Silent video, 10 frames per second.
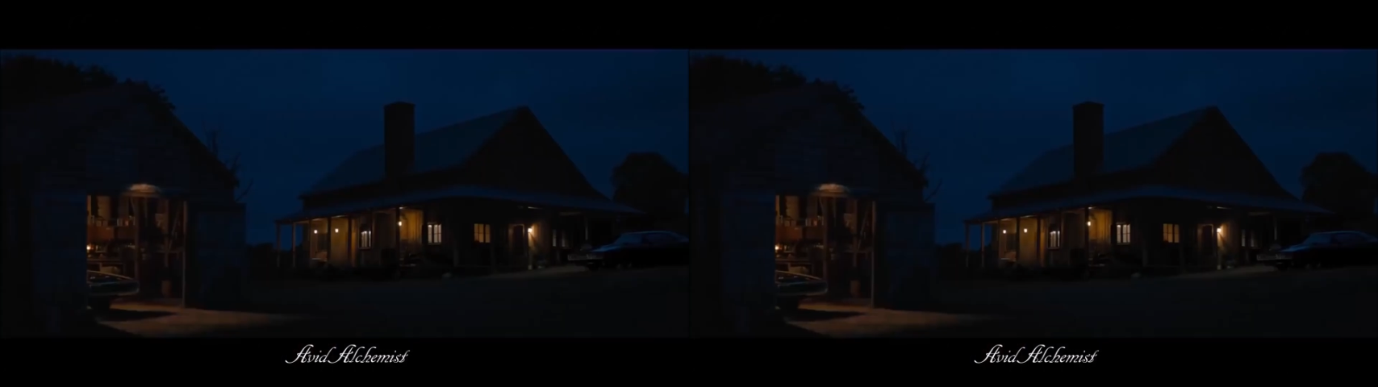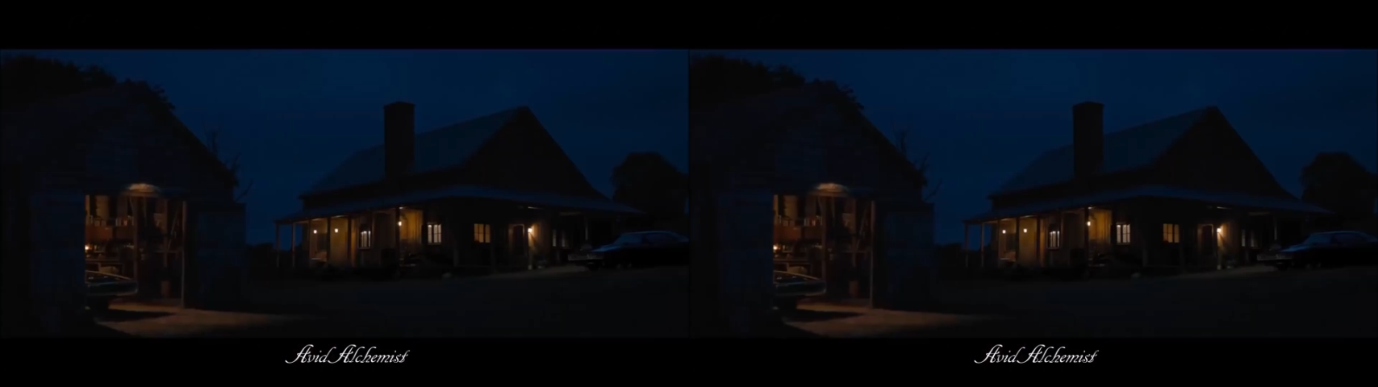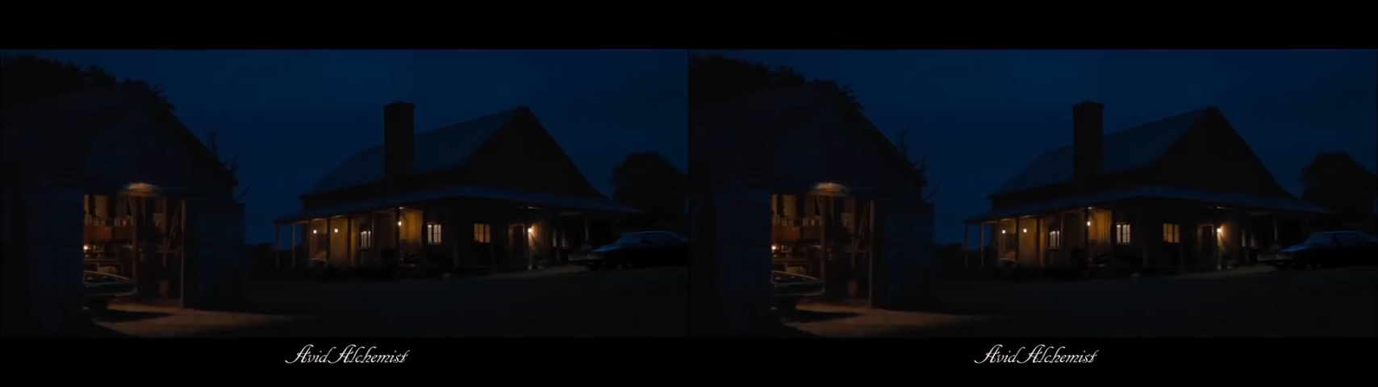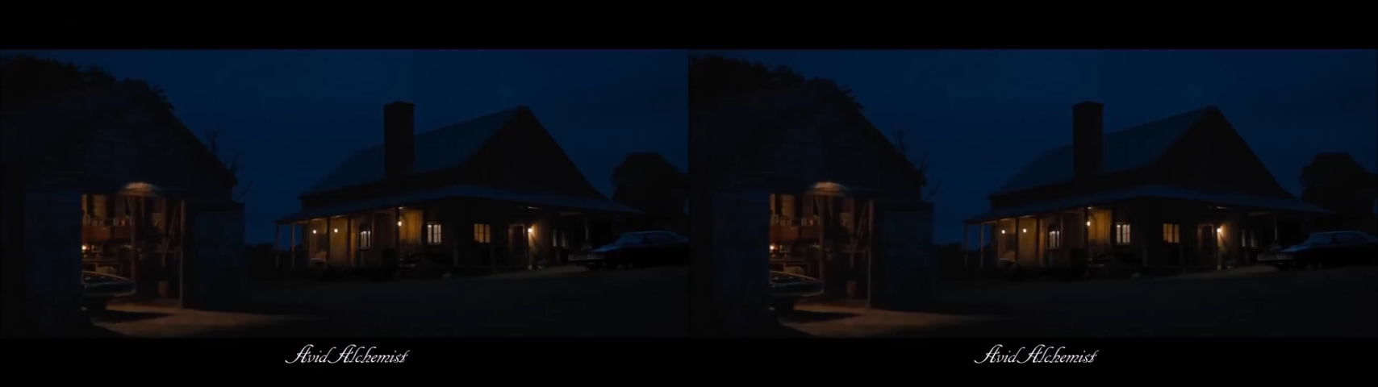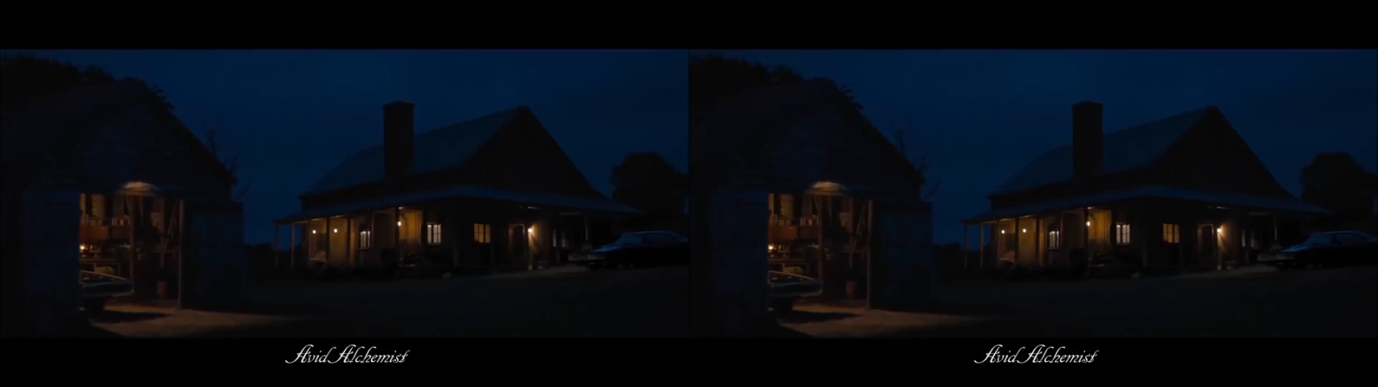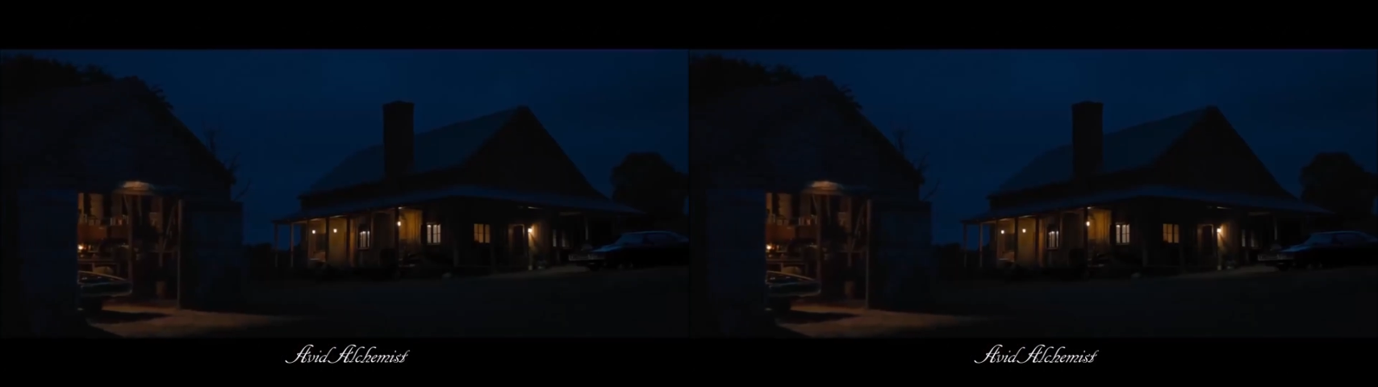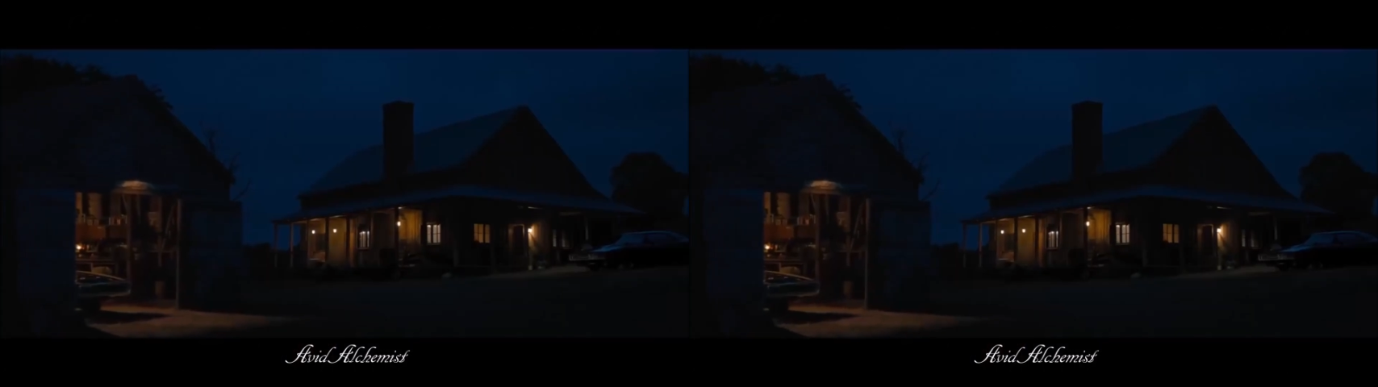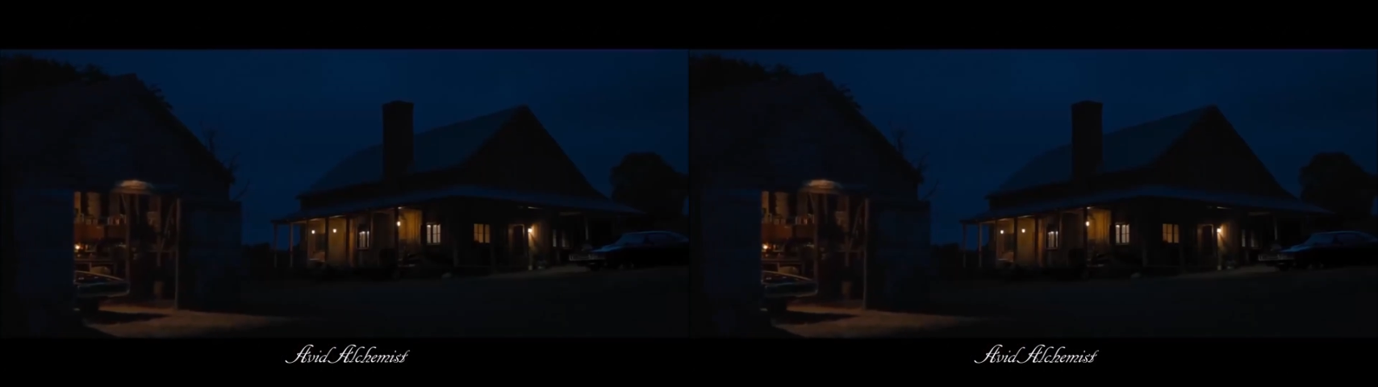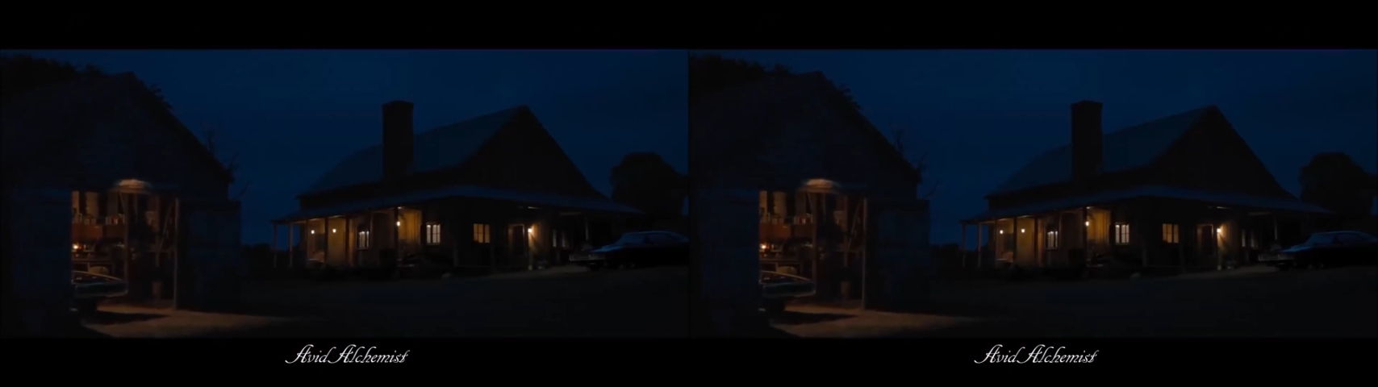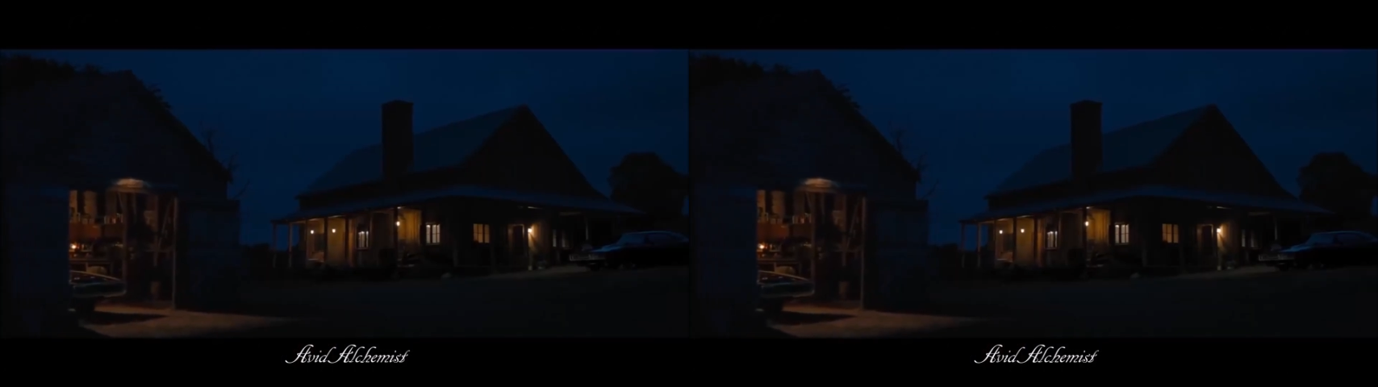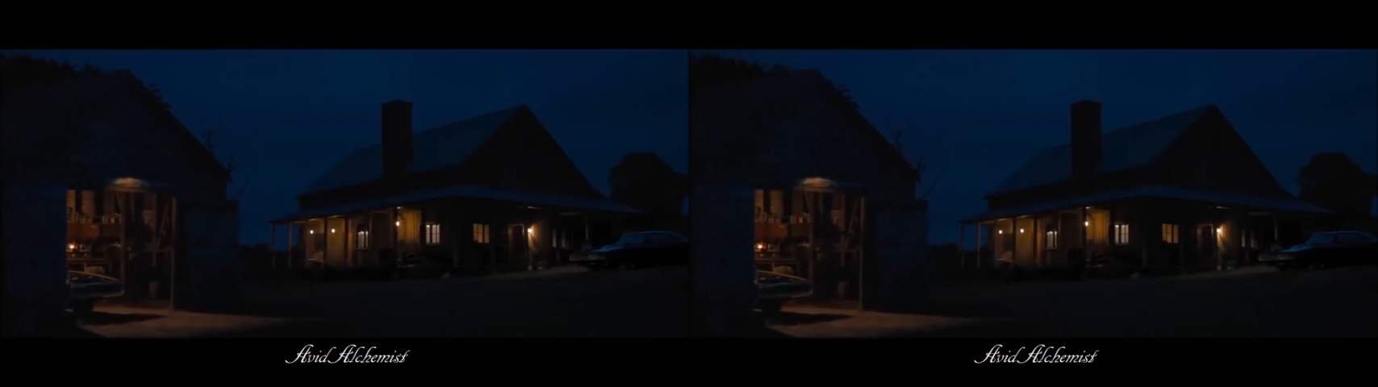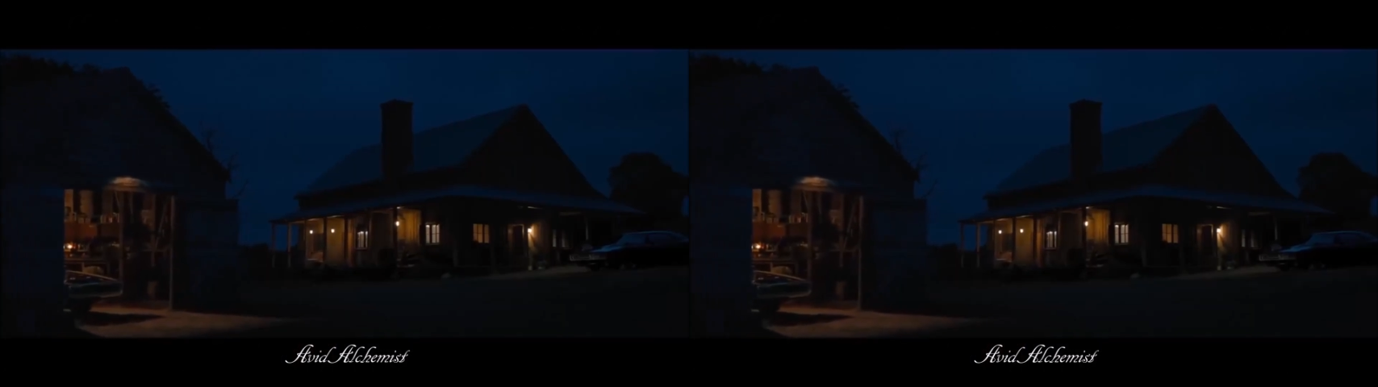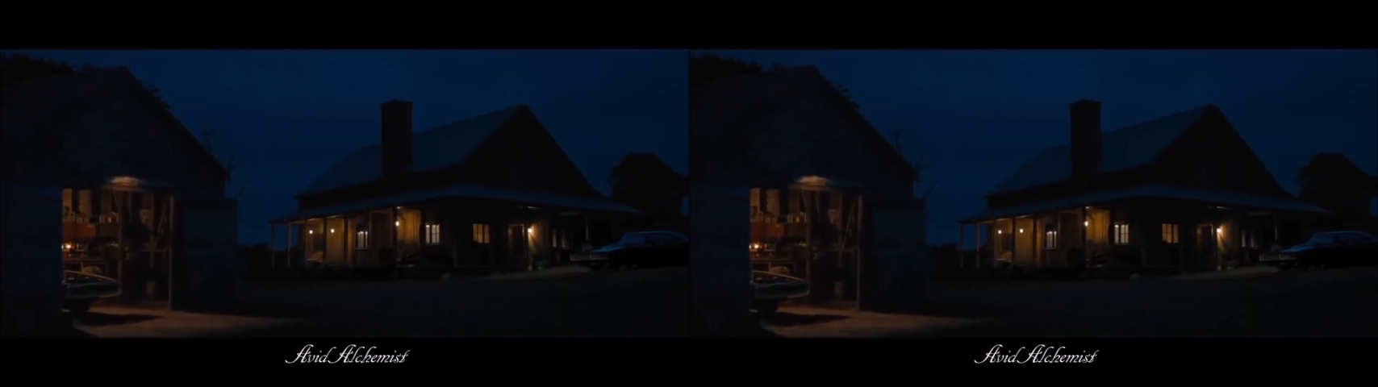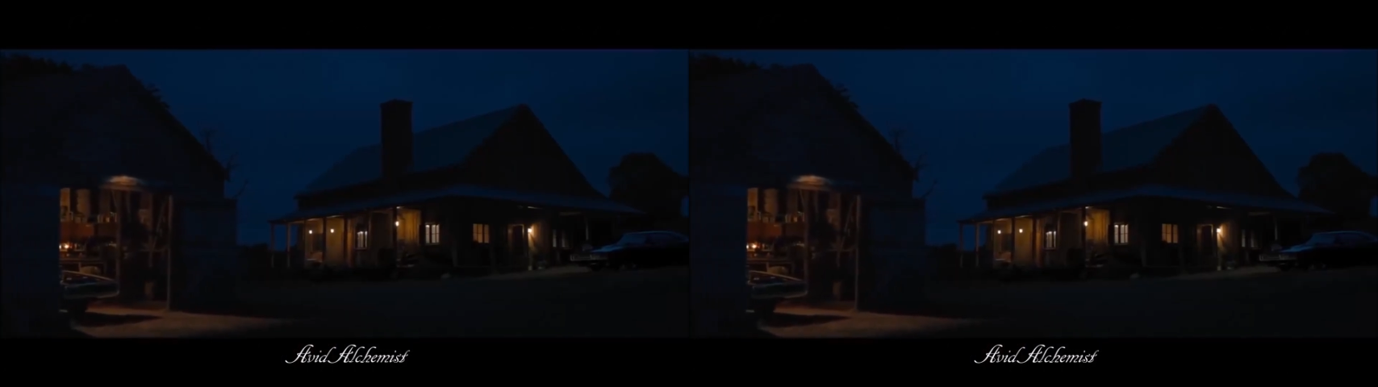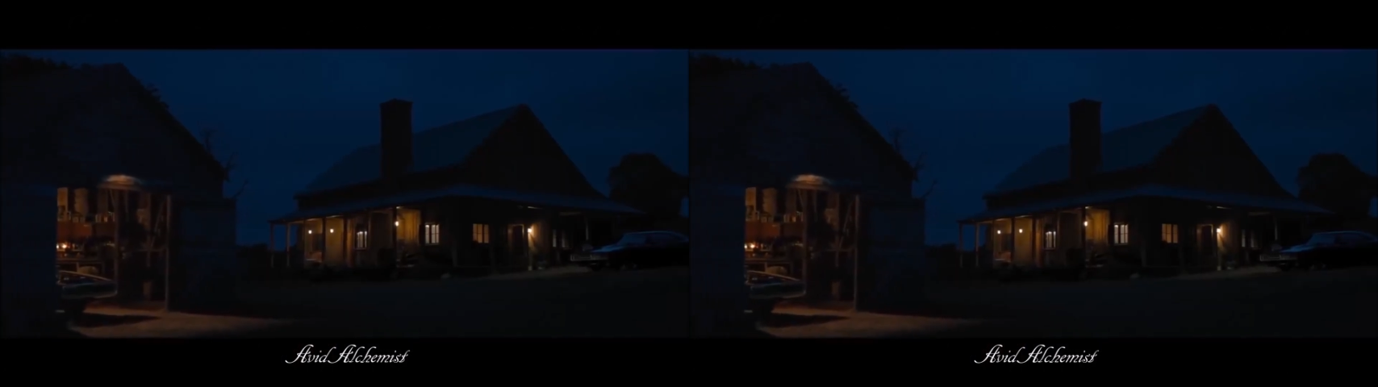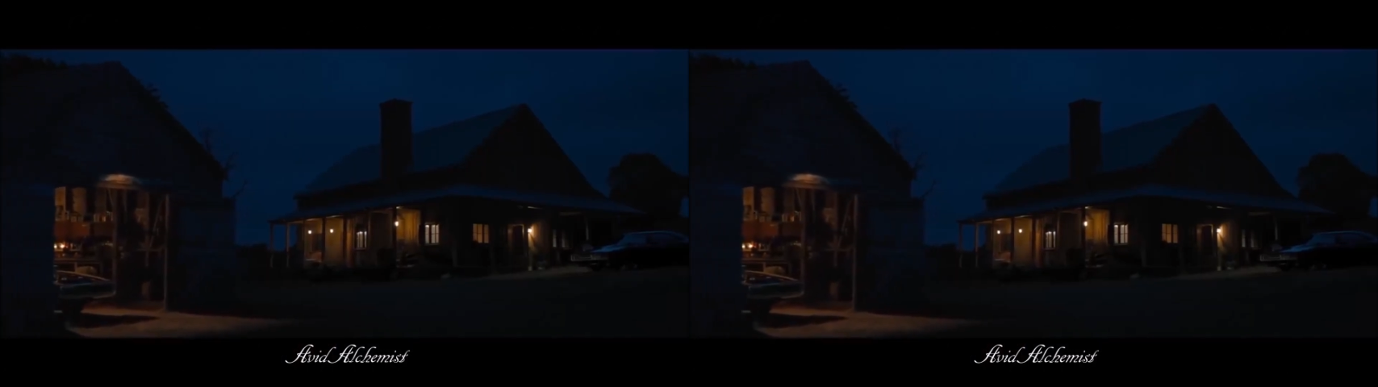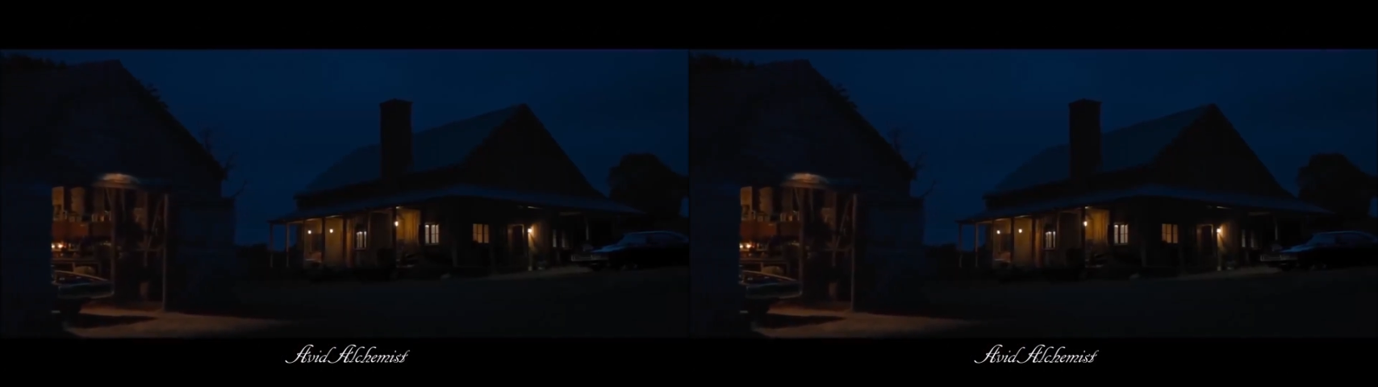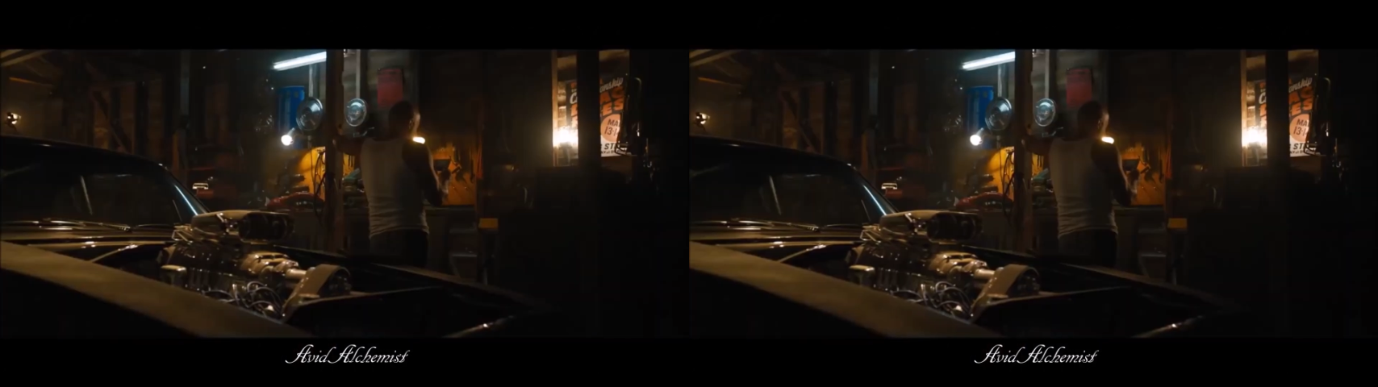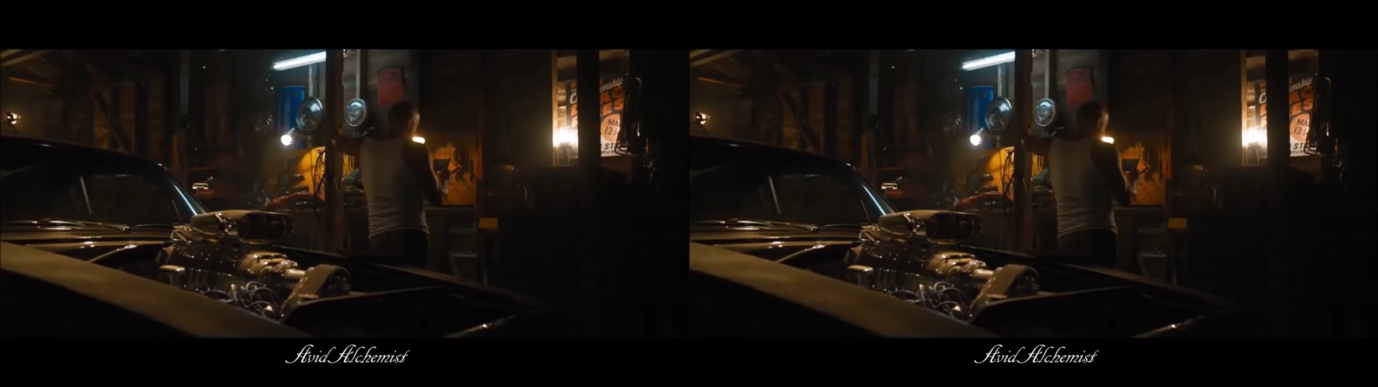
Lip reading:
Nobody's mouth can be seen.